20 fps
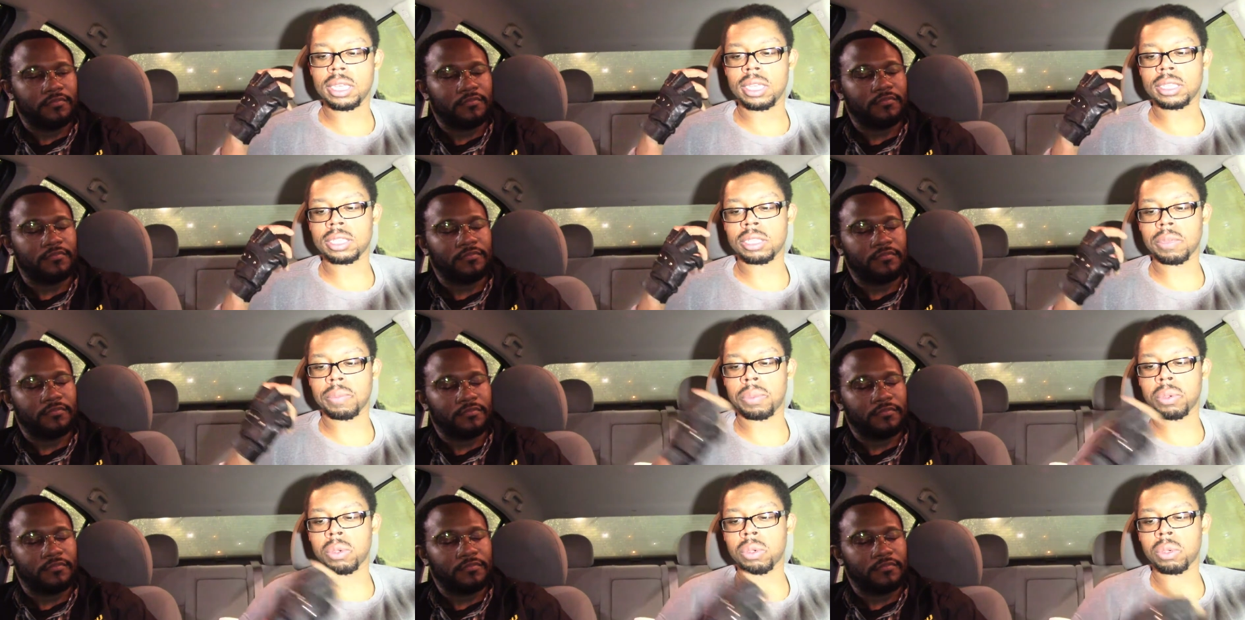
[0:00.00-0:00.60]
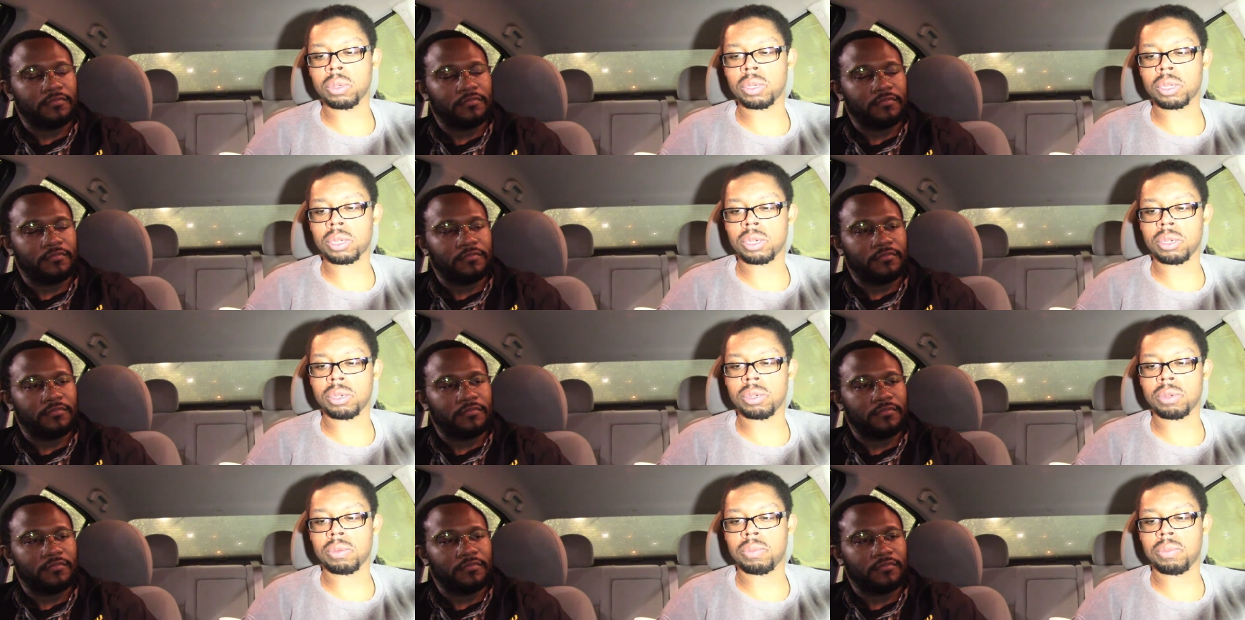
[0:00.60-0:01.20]
Speaker 1: to pull
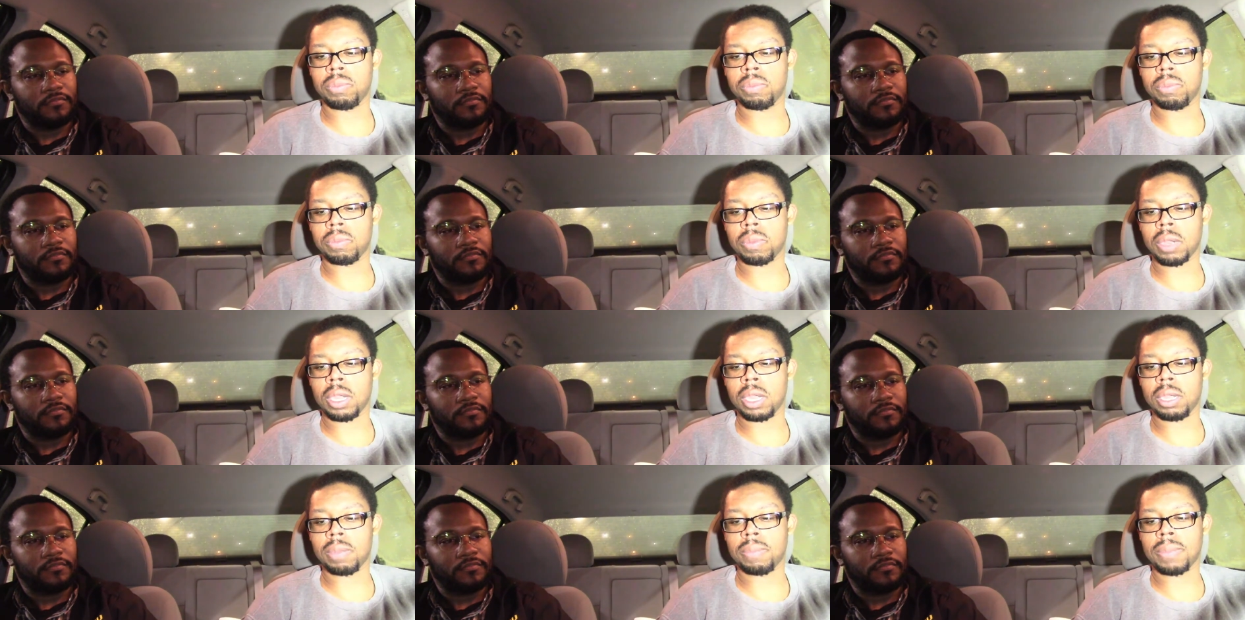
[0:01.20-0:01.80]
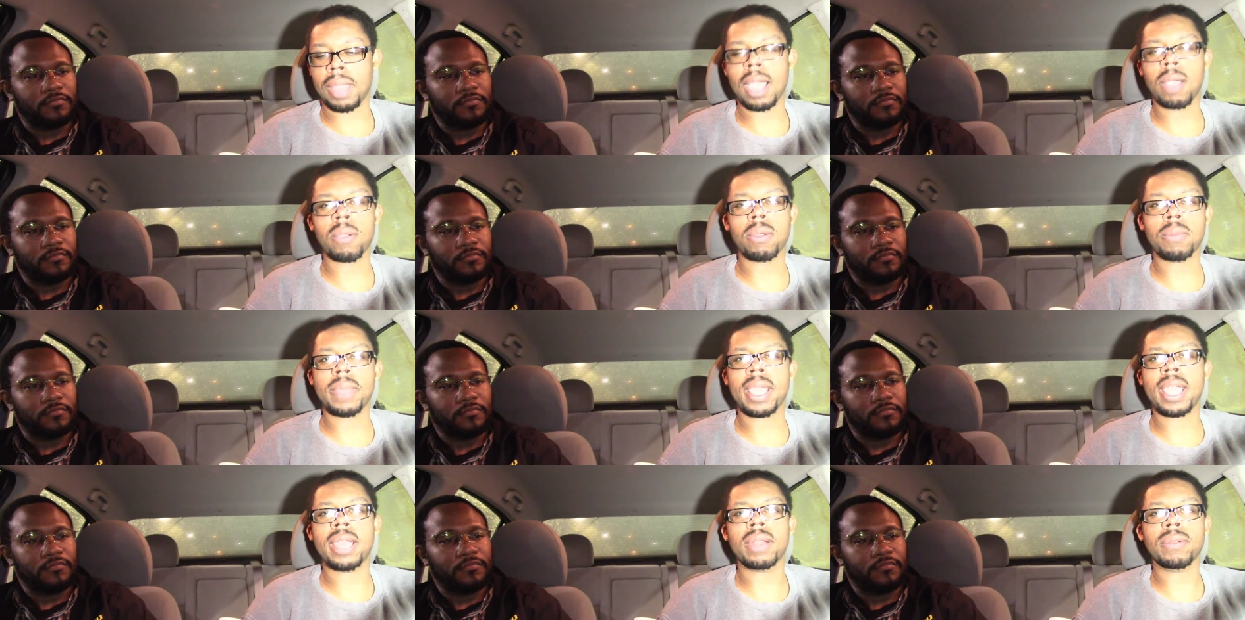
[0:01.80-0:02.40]
her uh, power
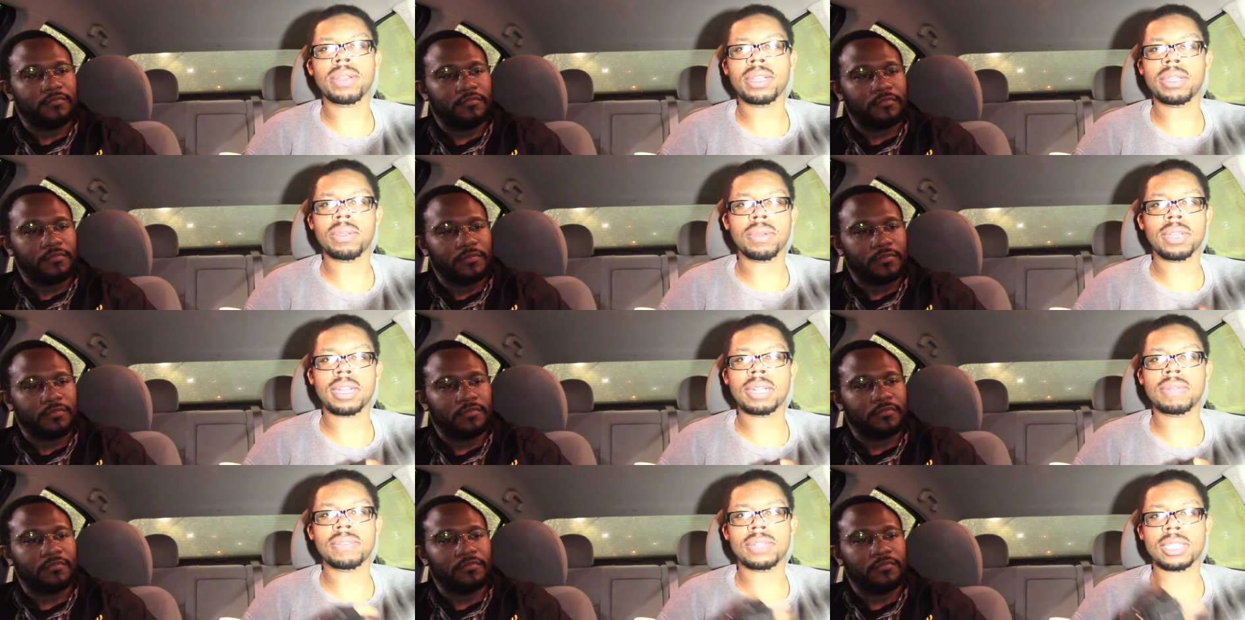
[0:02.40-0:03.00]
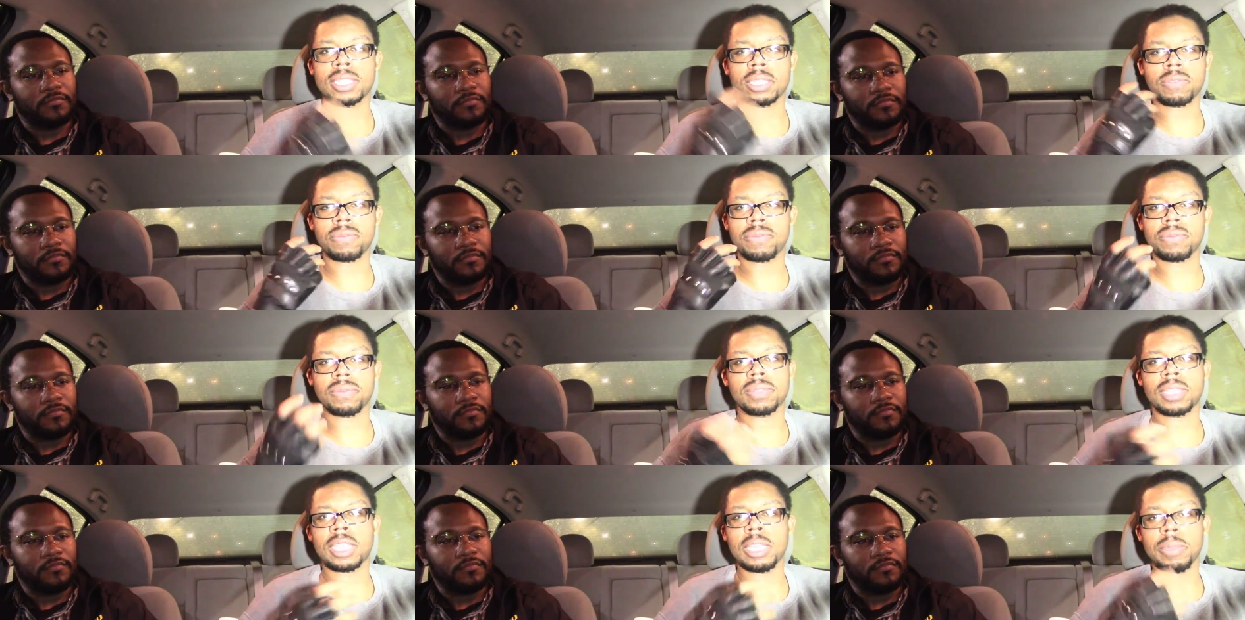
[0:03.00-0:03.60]
battery or whatever that's
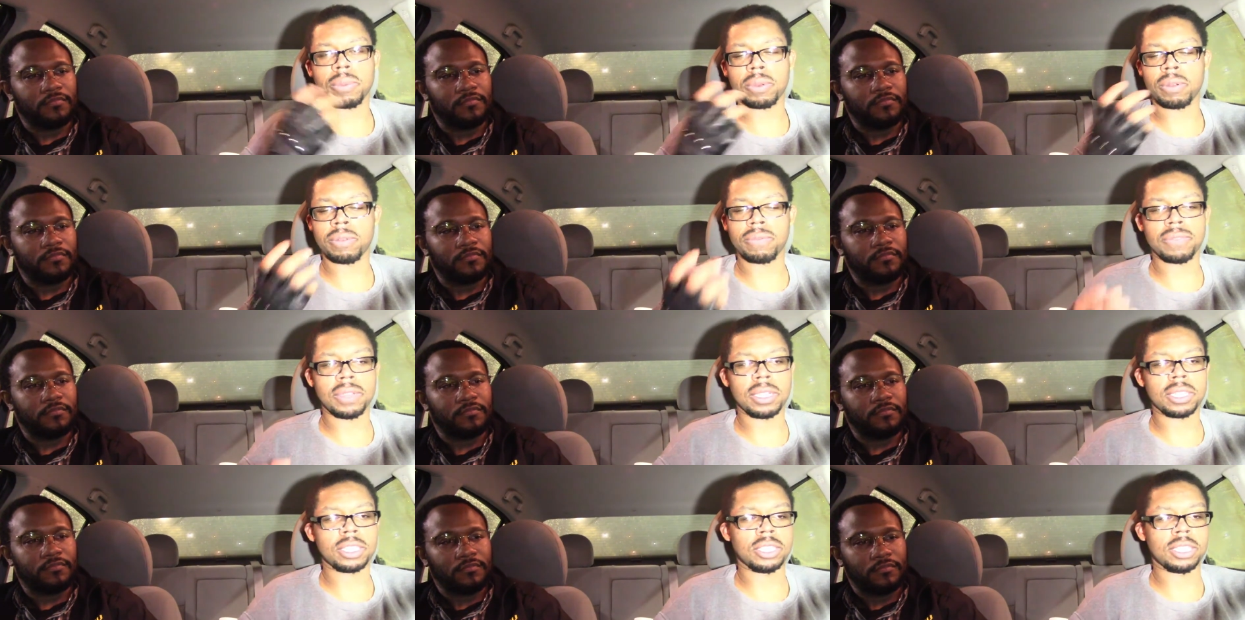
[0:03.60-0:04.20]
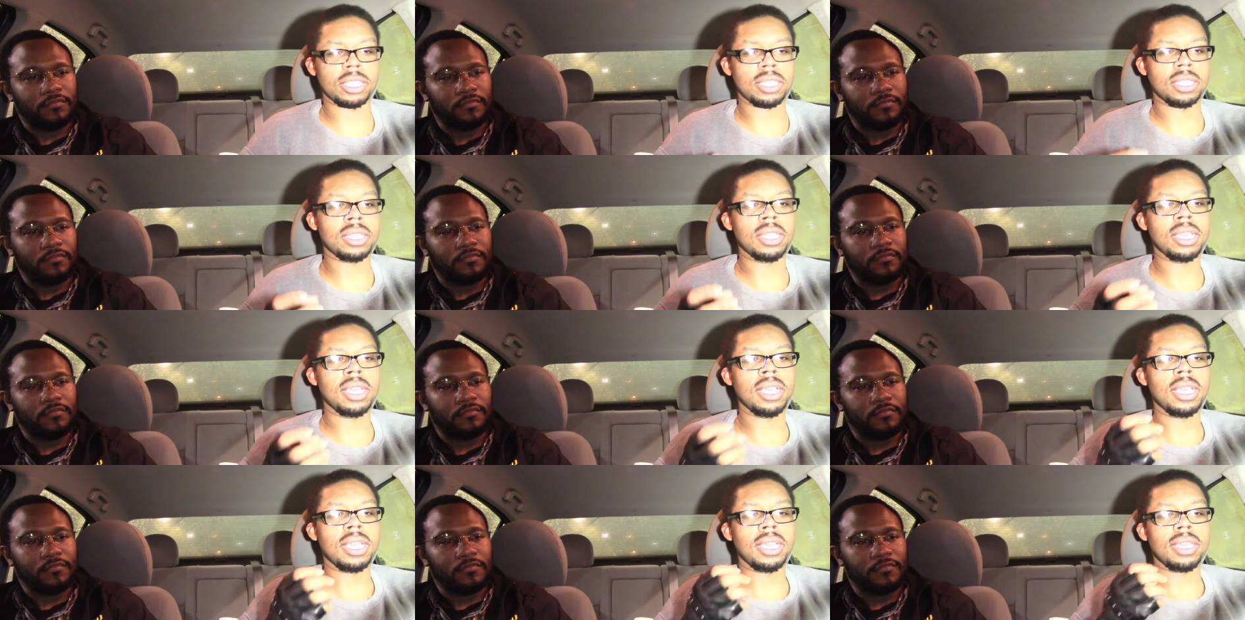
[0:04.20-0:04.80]
keeping her functioning.
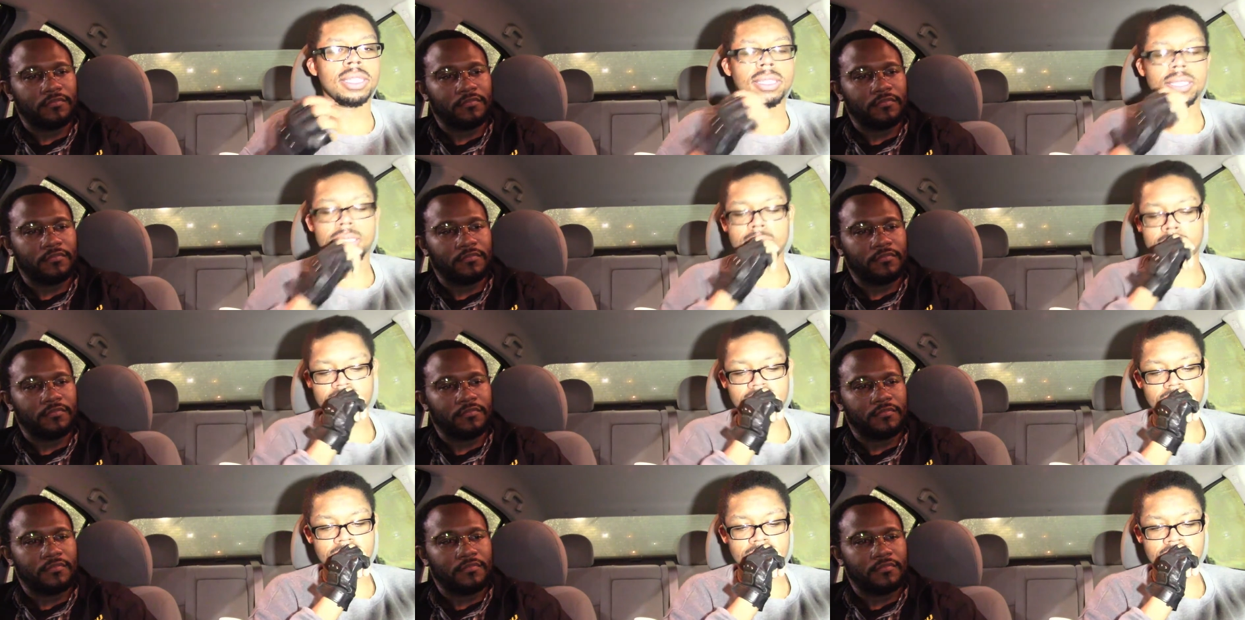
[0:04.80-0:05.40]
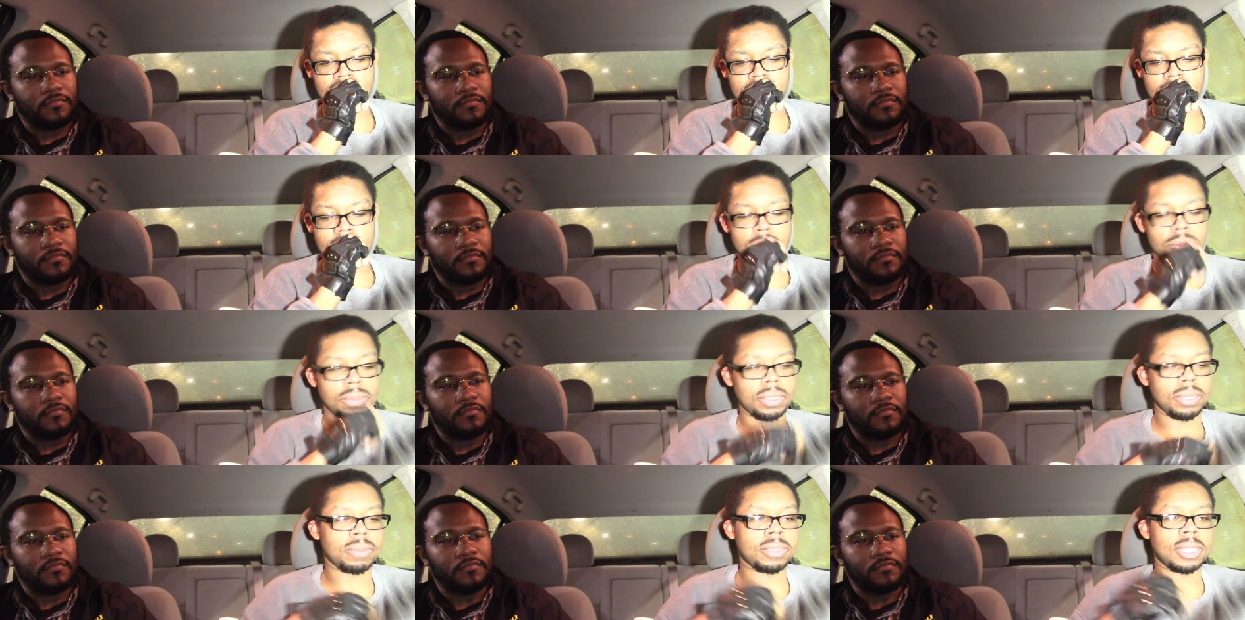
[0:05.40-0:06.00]
Mm, excuse
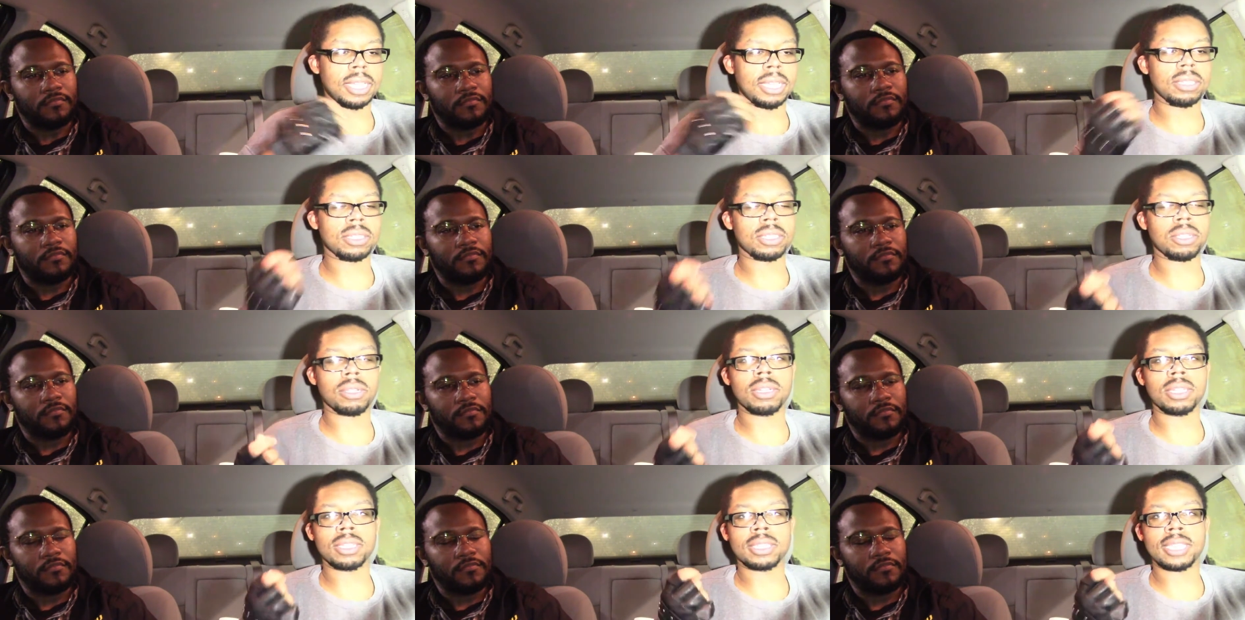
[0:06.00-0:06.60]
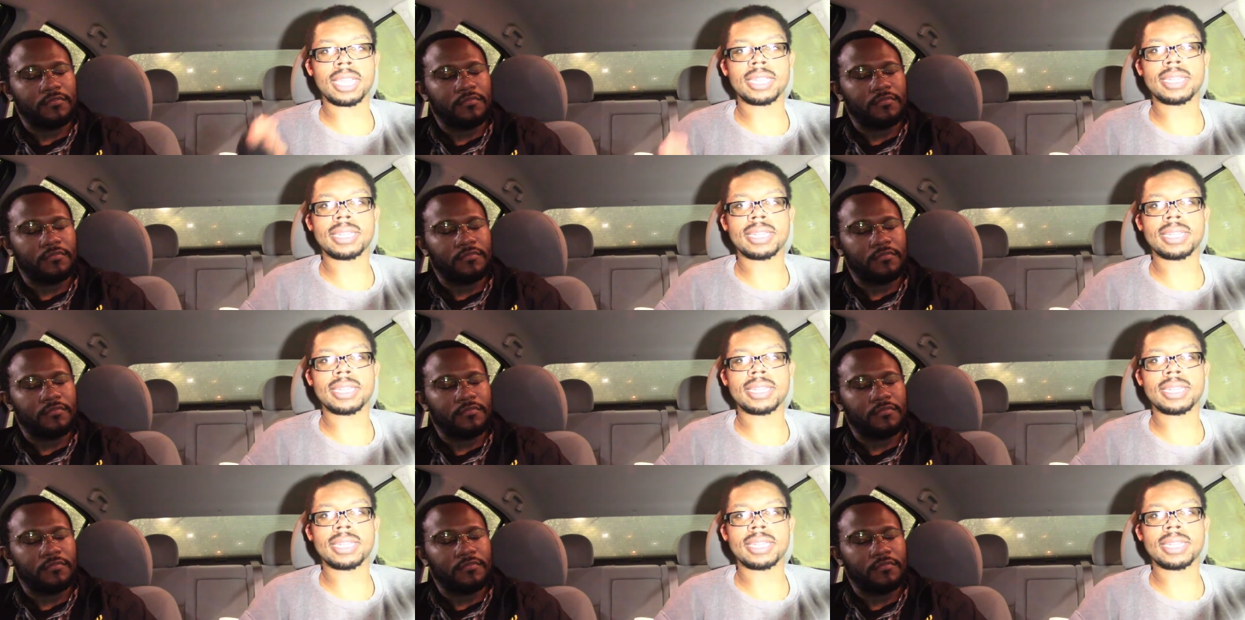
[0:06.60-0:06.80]
me. Mm-hmm. Tells mm-hmm. her to take